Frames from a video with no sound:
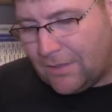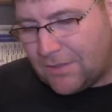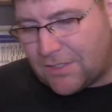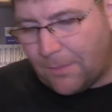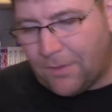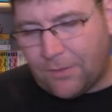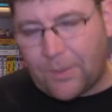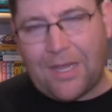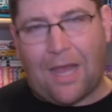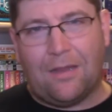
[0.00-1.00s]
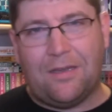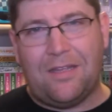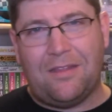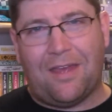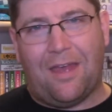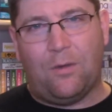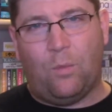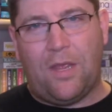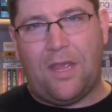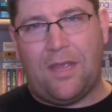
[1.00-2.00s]
some of the reality that
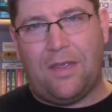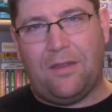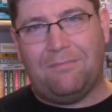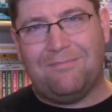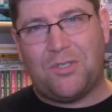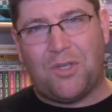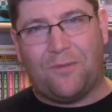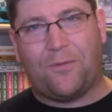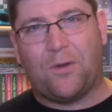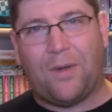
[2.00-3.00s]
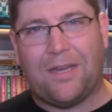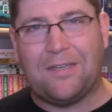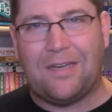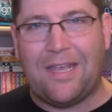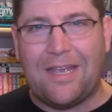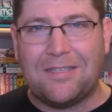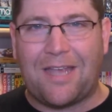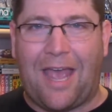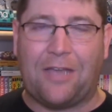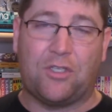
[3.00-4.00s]
we took for granted is
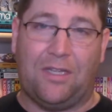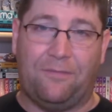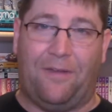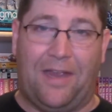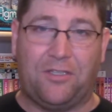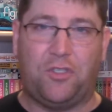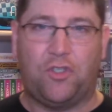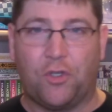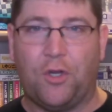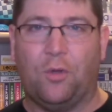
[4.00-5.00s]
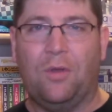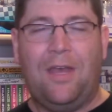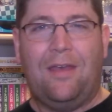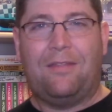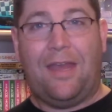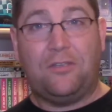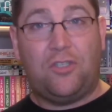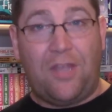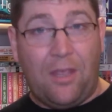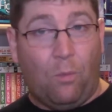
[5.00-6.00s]
actually, in fact, true that
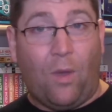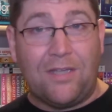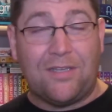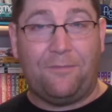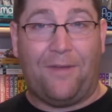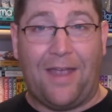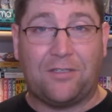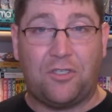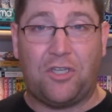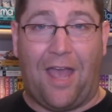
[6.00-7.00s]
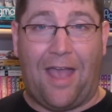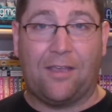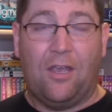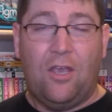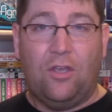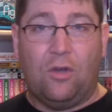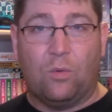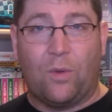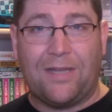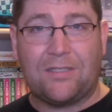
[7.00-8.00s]
it was, in fact, Jack who
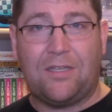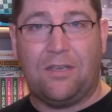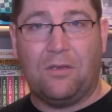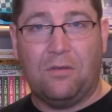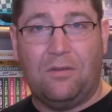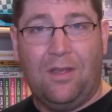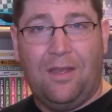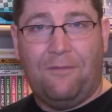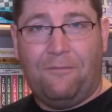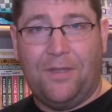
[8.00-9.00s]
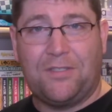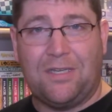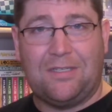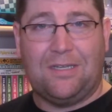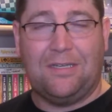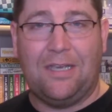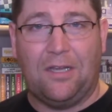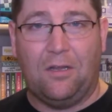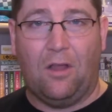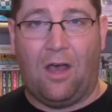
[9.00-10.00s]
rescued Vincent and
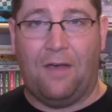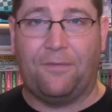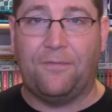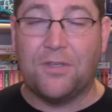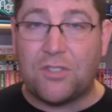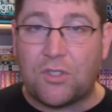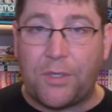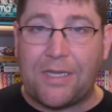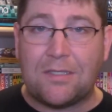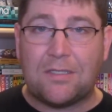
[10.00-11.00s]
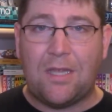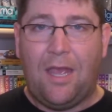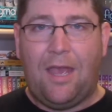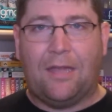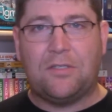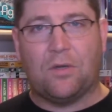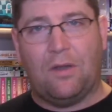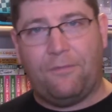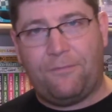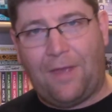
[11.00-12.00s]
Gil off of the streets and
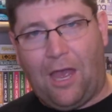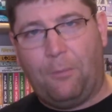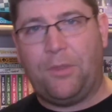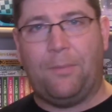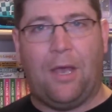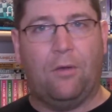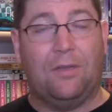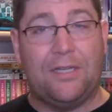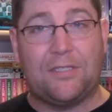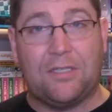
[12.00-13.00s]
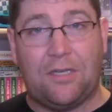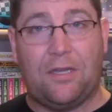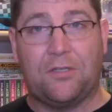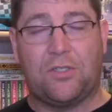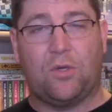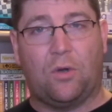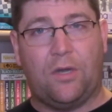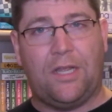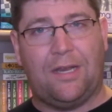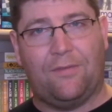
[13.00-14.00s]
sort of helped them out, listened to their
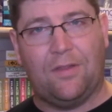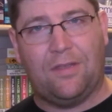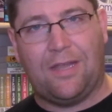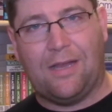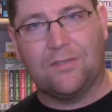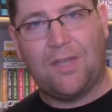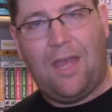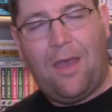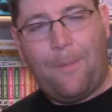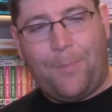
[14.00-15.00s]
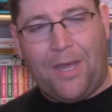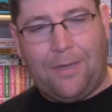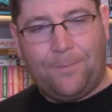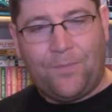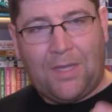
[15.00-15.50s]
story and everything else. But